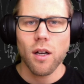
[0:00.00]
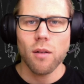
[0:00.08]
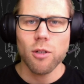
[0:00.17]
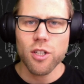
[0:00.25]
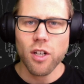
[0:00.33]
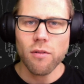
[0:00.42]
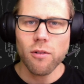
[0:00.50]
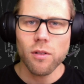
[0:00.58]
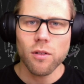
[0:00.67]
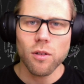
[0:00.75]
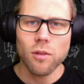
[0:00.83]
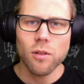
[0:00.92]
Our
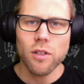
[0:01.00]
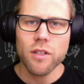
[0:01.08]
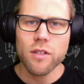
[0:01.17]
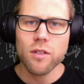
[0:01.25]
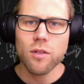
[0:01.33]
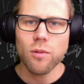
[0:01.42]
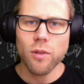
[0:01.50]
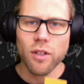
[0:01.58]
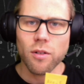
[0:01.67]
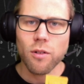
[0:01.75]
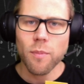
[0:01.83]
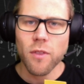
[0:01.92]
general goal is to
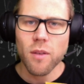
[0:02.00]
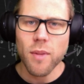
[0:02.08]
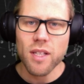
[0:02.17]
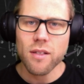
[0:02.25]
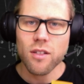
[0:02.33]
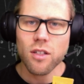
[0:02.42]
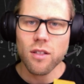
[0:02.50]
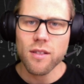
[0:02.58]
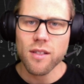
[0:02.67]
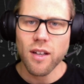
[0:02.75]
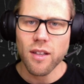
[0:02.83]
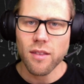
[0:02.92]
encrypt the message
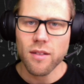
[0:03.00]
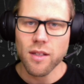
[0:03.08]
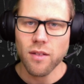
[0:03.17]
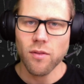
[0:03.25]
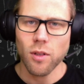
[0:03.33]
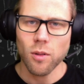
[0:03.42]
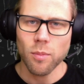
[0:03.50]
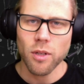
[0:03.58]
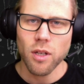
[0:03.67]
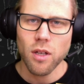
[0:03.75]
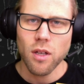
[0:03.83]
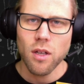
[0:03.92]
inside this envelope.
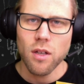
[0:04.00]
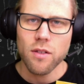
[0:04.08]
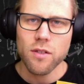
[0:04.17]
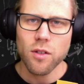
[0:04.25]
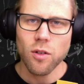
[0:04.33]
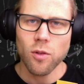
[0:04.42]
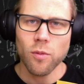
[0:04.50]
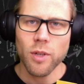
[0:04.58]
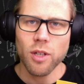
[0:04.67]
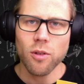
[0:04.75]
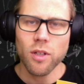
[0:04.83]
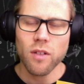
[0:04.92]
So
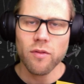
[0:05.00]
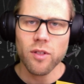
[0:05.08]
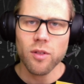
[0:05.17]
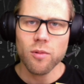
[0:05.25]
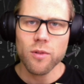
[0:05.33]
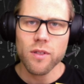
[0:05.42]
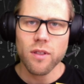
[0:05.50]
we could have used